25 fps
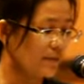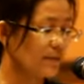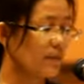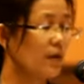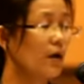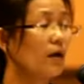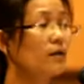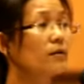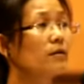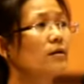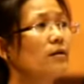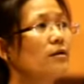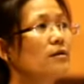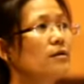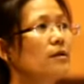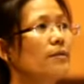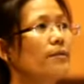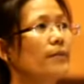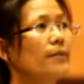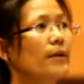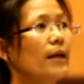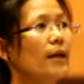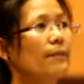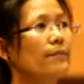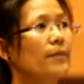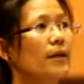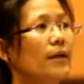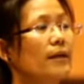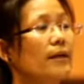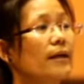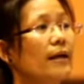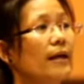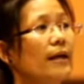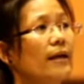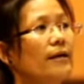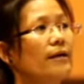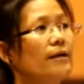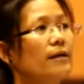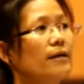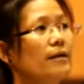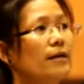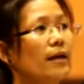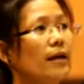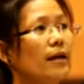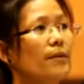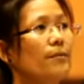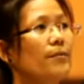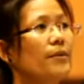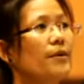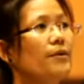The
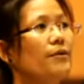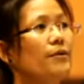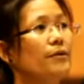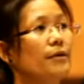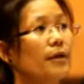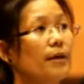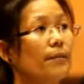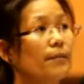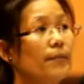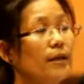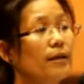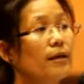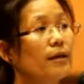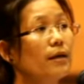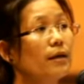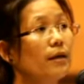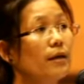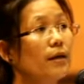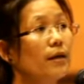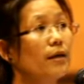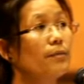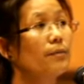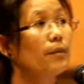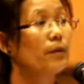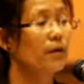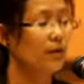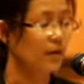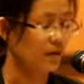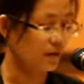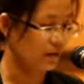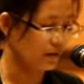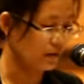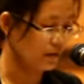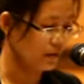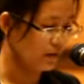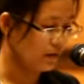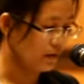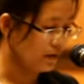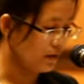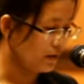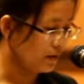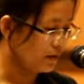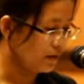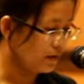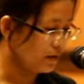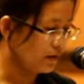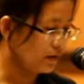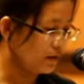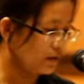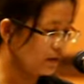utility of fixed
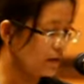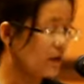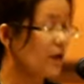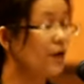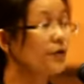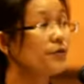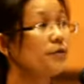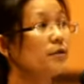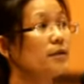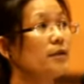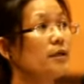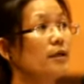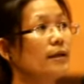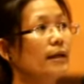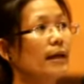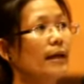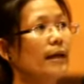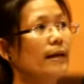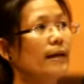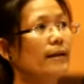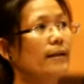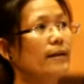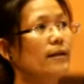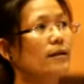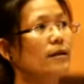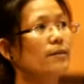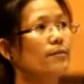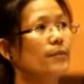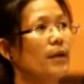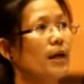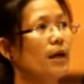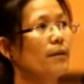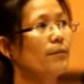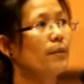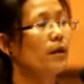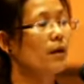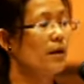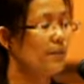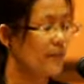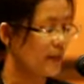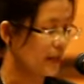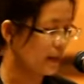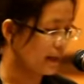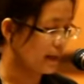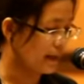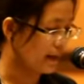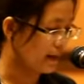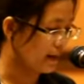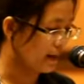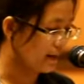duration contract is
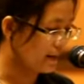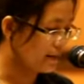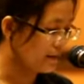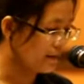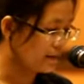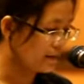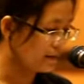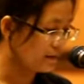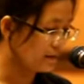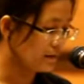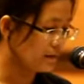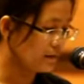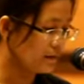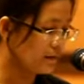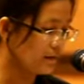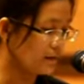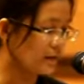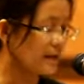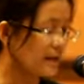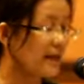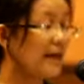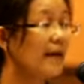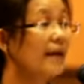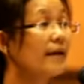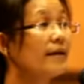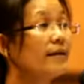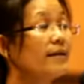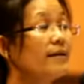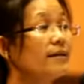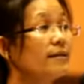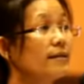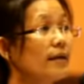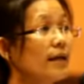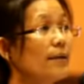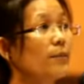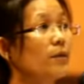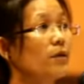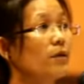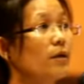only for temporary